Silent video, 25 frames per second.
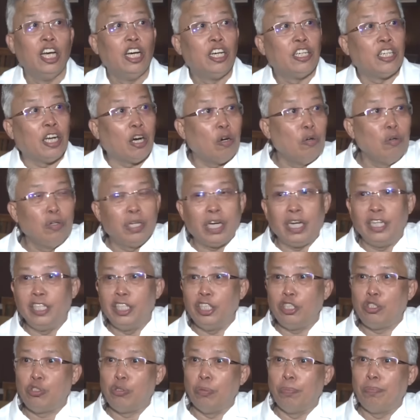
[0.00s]
Rahul
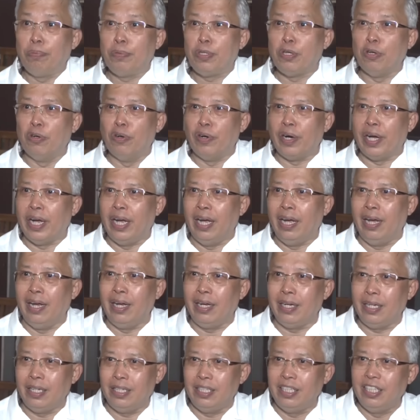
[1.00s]
Gandhi chup kyon hai?